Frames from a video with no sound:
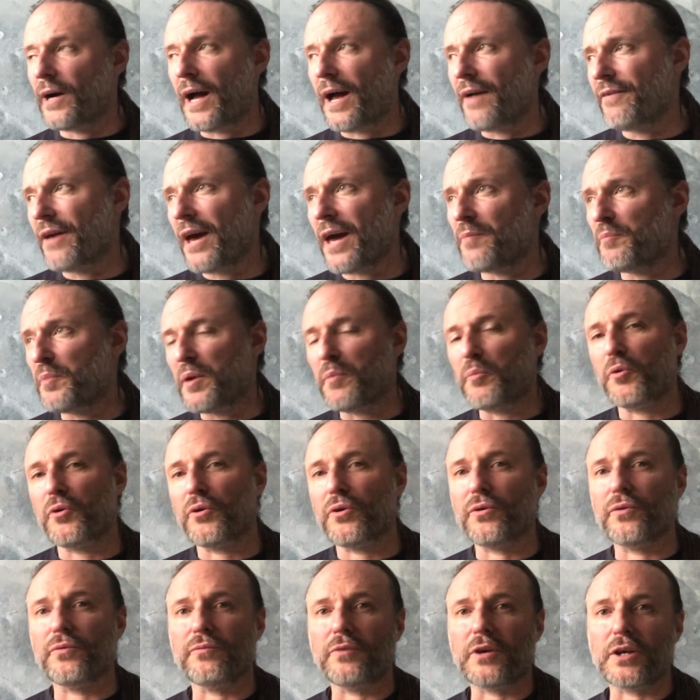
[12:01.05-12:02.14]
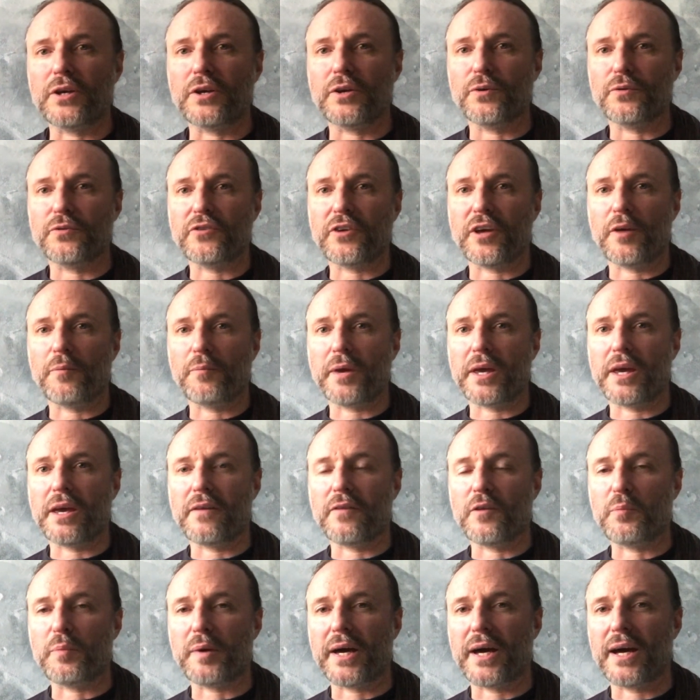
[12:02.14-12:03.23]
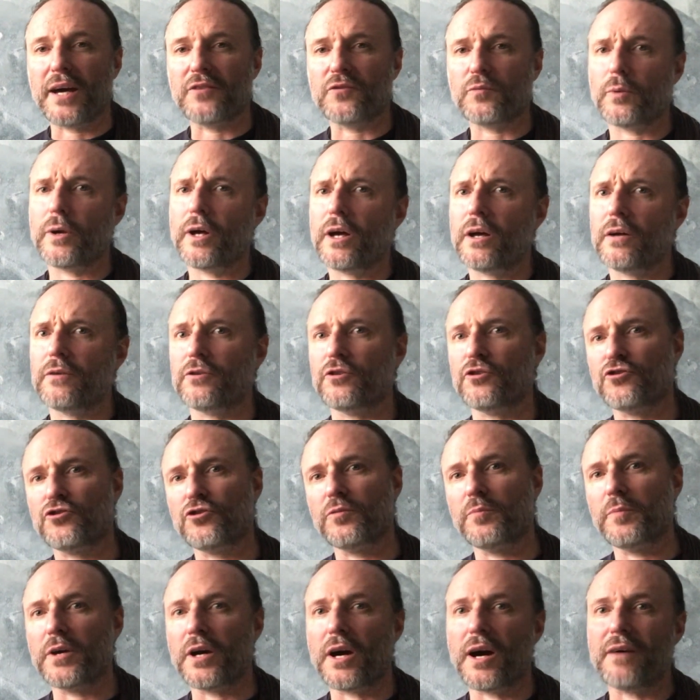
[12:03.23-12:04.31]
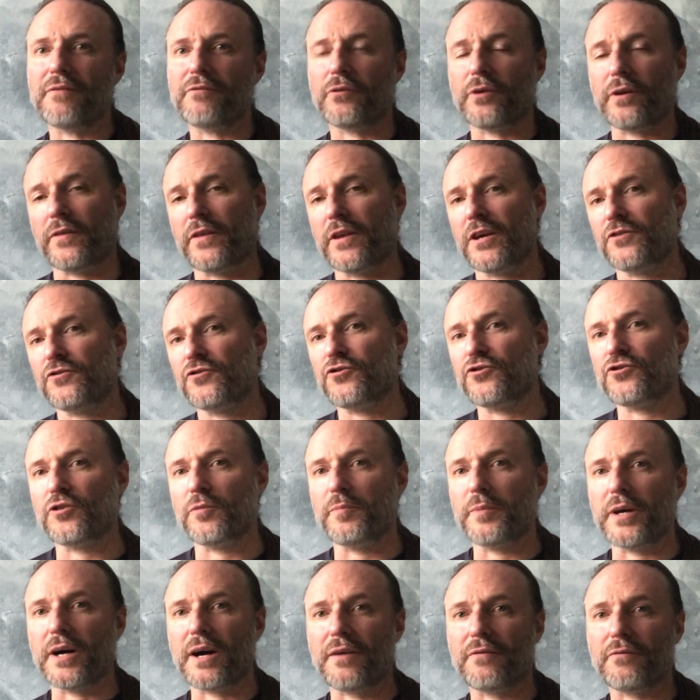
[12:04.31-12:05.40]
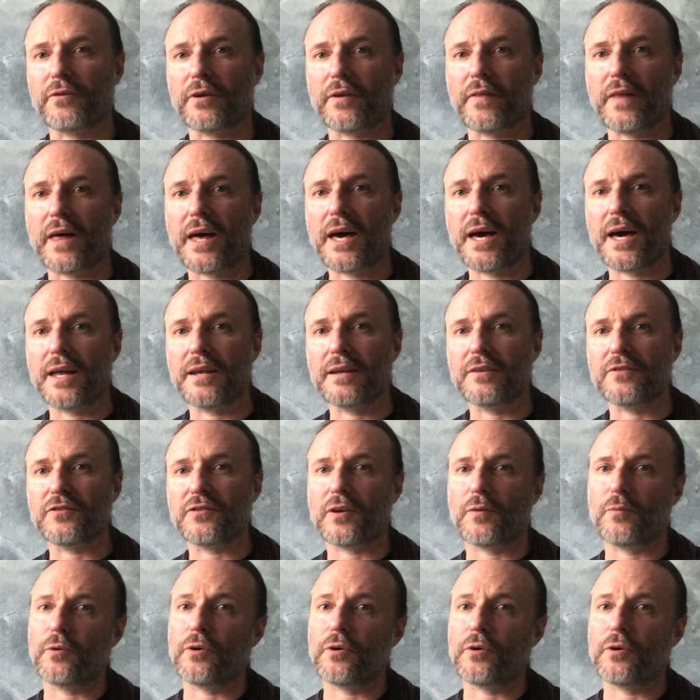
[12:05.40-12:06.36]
I've had people tell me in the past, well, you should be offering this, you should be offering that, and it's like,